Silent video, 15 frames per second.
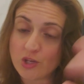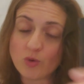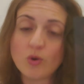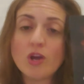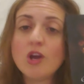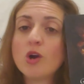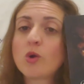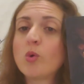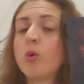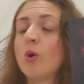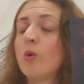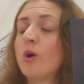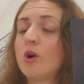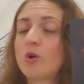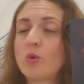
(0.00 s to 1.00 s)
you,
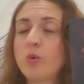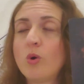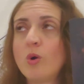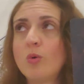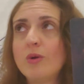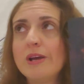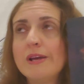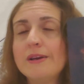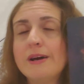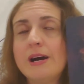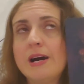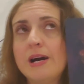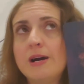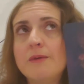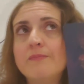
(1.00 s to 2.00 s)
quote unquote,
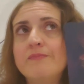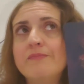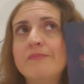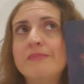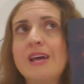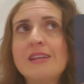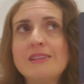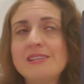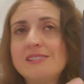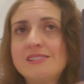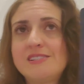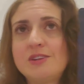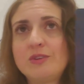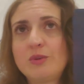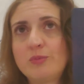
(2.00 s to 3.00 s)
um, not
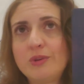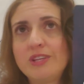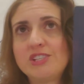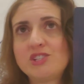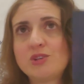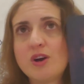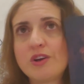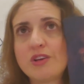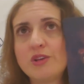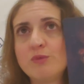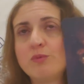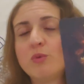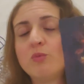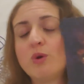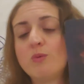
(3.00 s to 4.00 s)
necessarily really stalking you,
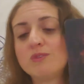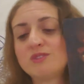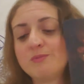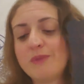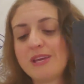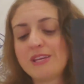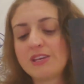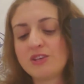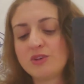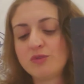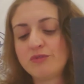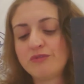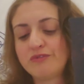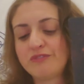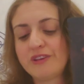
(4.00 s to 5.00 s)
but what was making you
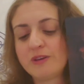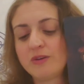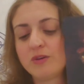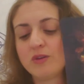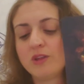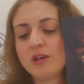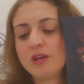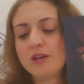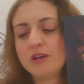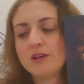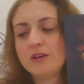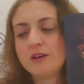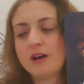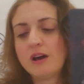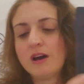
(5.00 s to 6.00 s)
feel
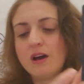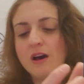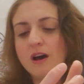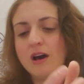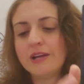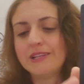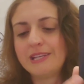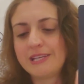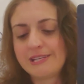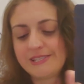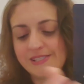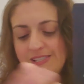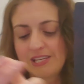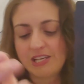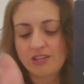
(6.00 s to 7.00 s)
uh,
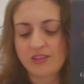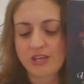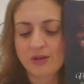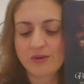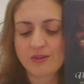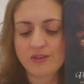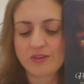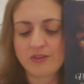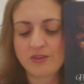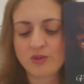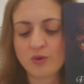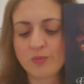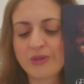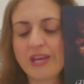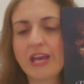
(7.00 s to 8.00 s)
uneasy. There,
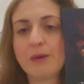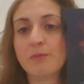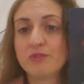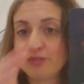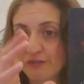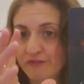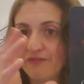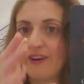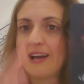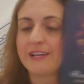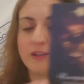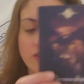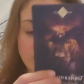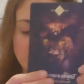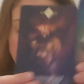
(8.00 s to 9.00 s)
you'll be able to
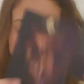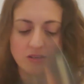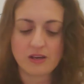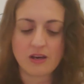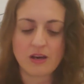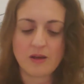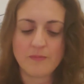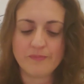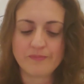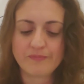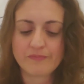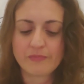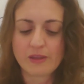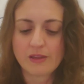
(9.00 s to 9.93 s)
finally um,